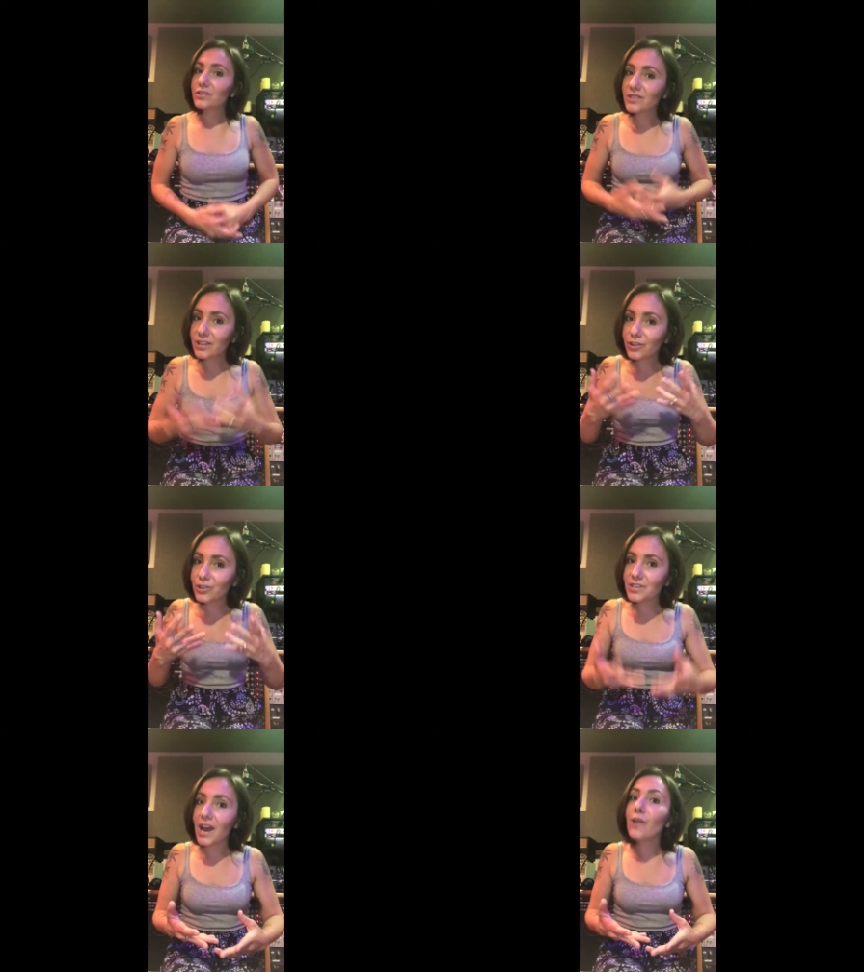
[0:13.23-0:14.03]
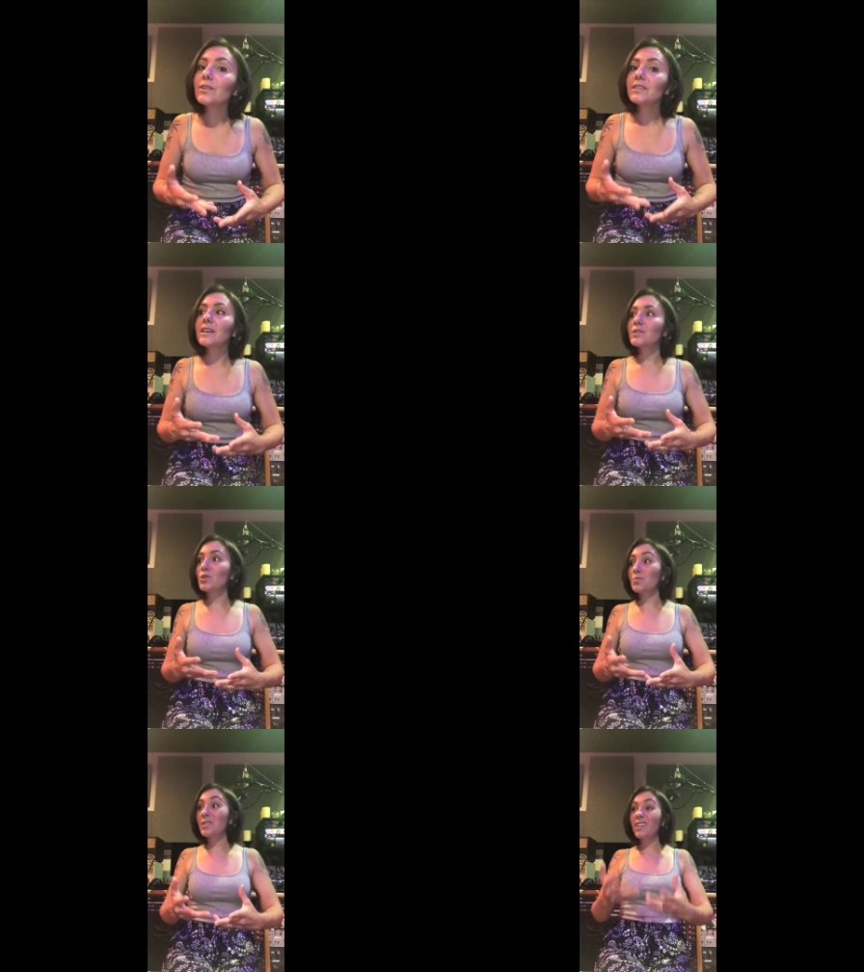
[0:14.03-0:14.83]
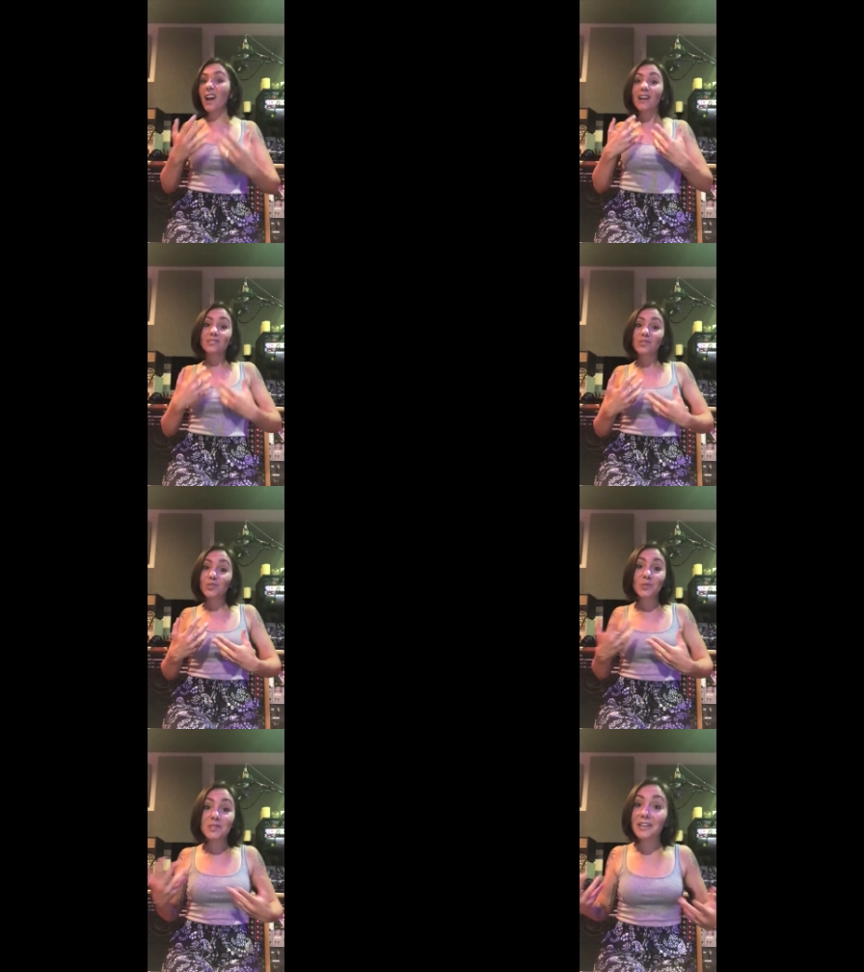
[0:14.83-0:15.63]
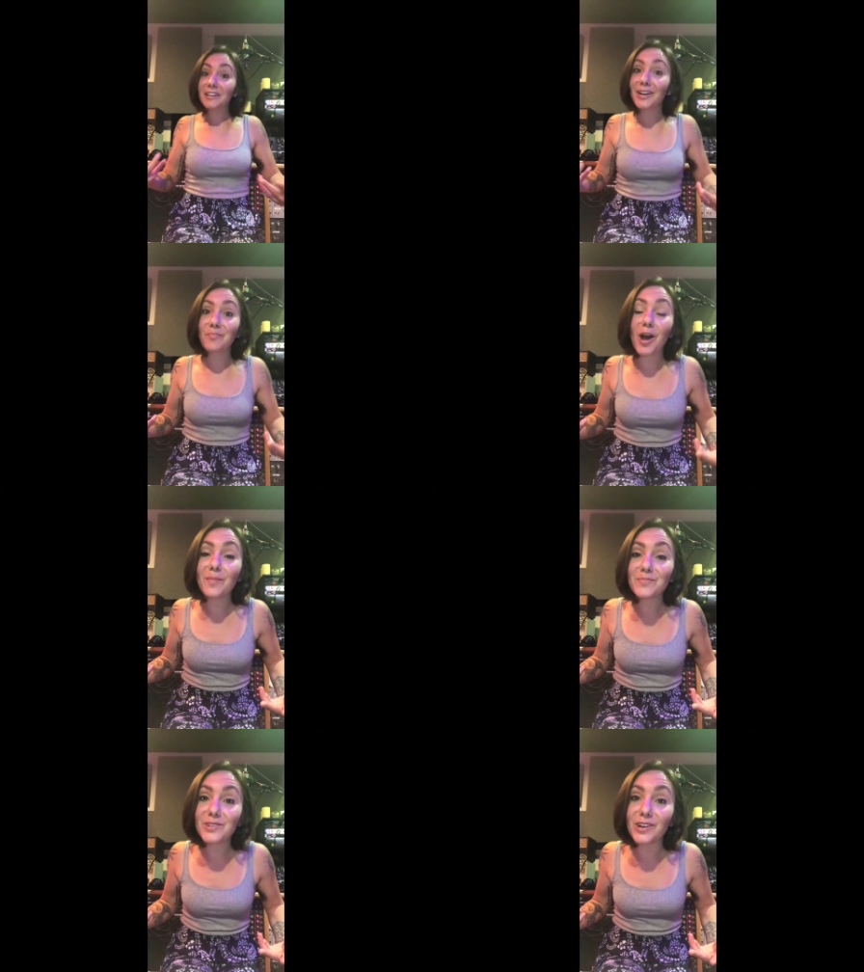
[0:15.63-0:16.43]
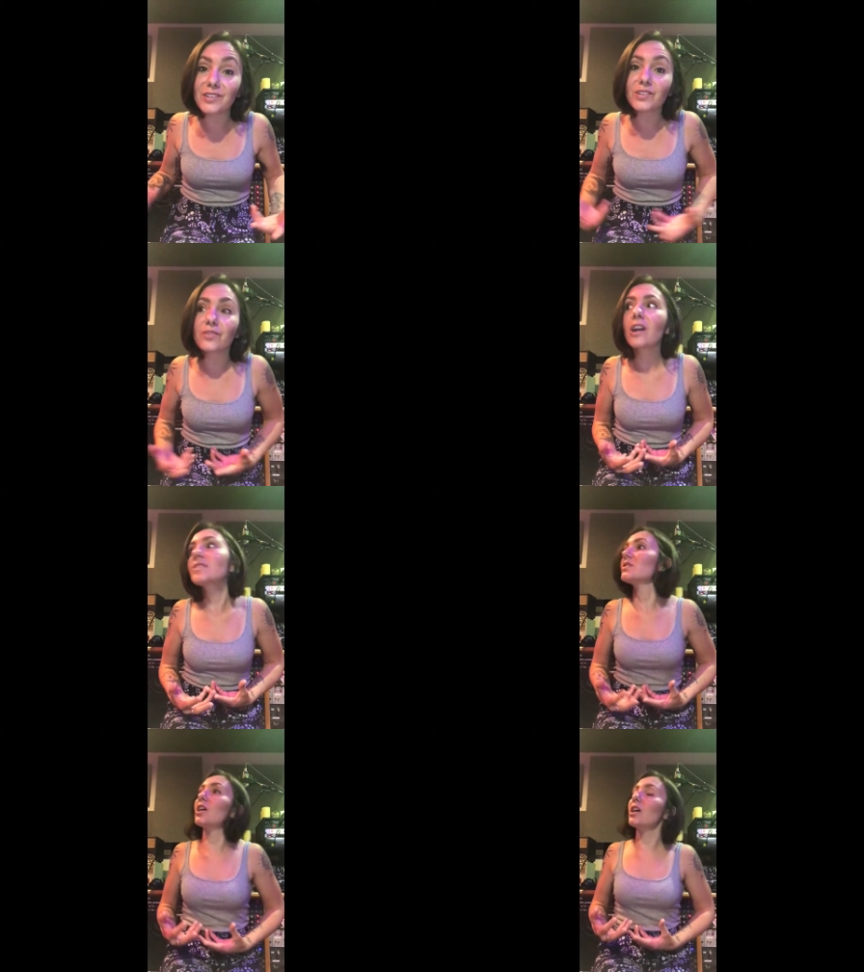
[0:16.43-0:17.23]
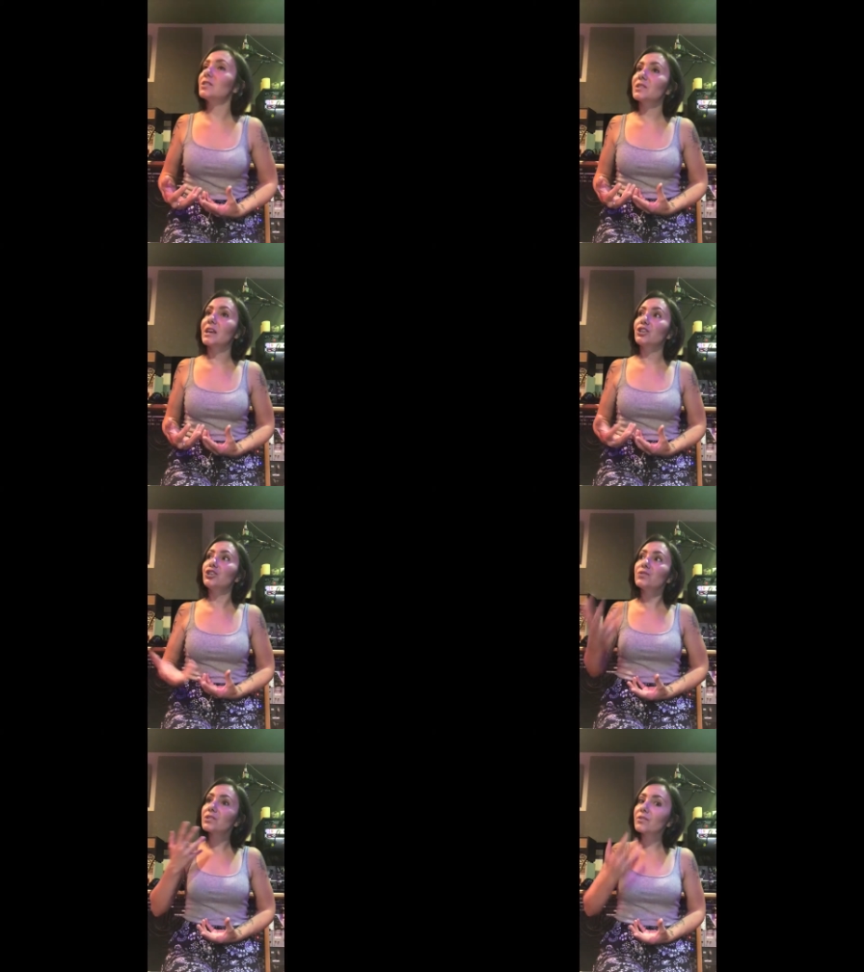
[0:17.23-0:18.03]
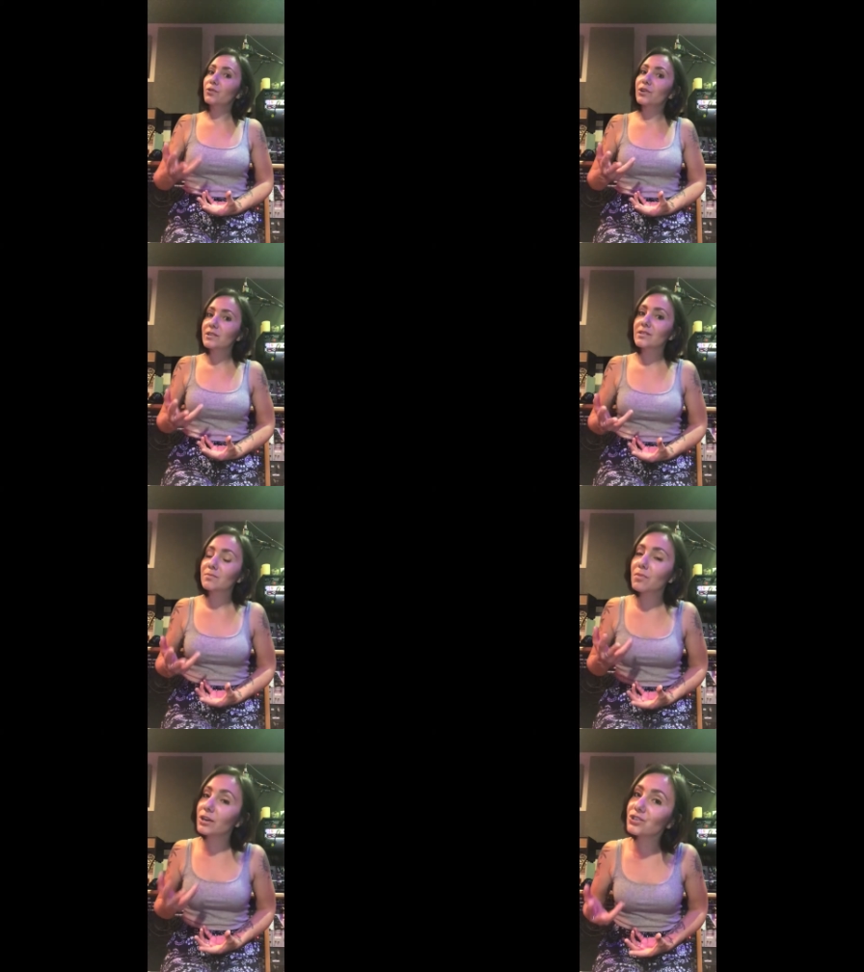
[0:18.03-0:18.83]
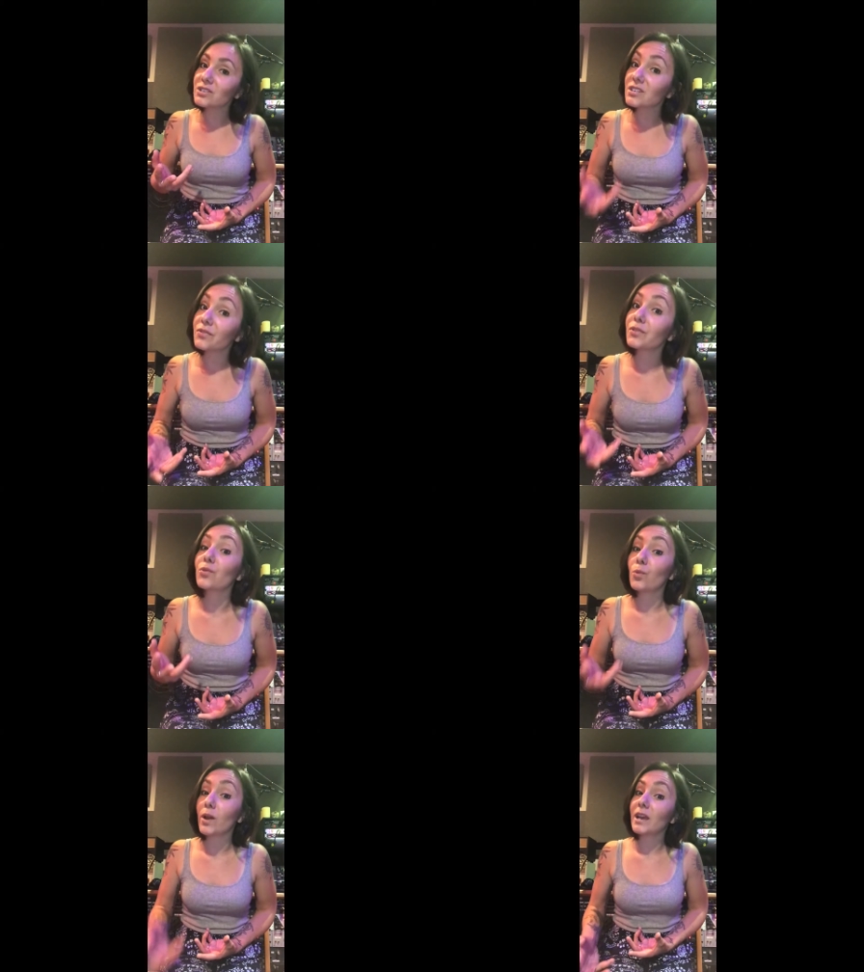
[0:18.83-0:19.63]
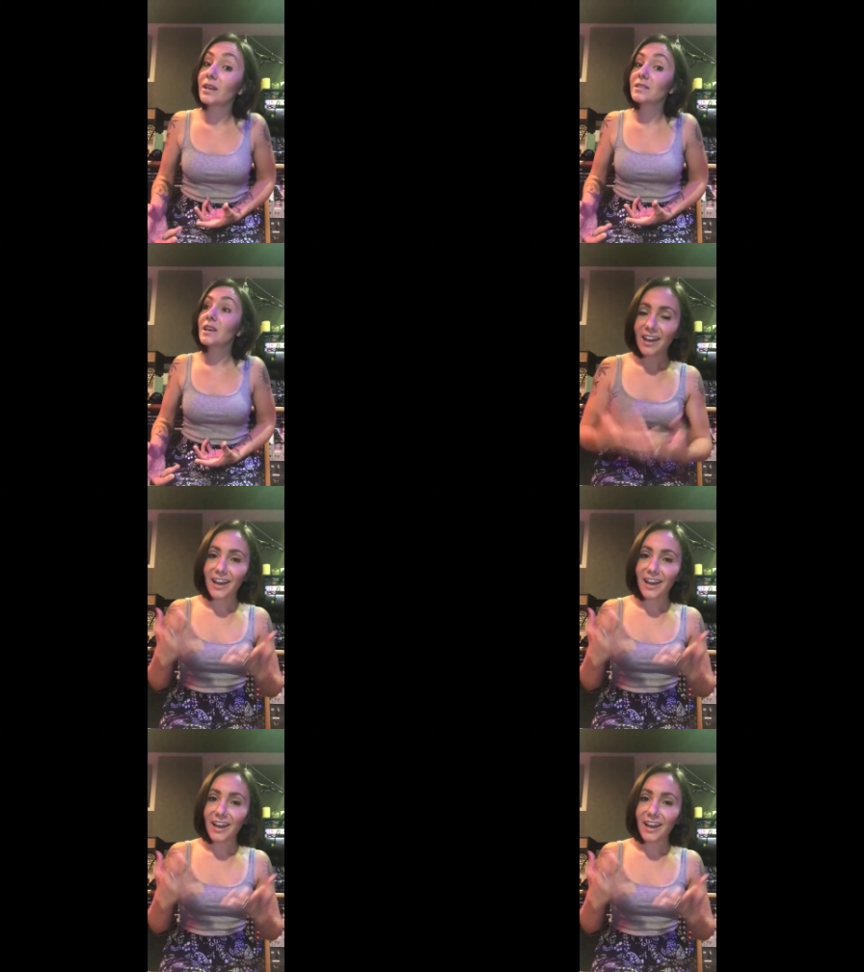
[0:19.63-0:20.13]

Singers nowadays are being asked to sing like pop stars and rock stars and use their voices in much different ways.